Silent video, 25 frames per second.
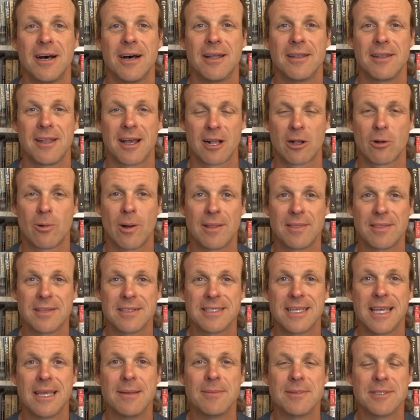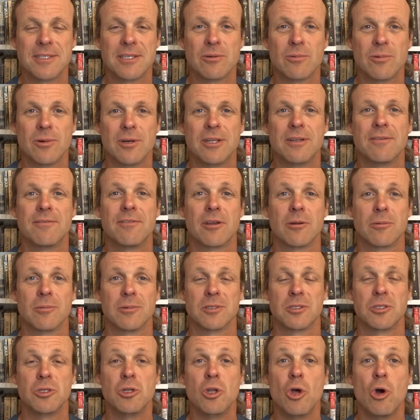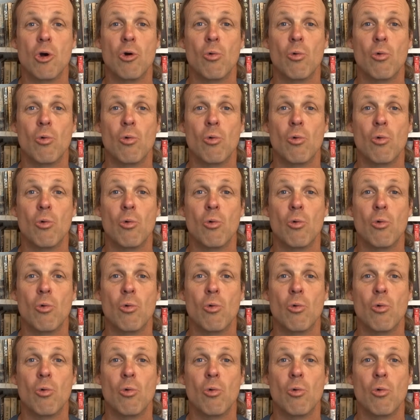not quite the same as it would if there was no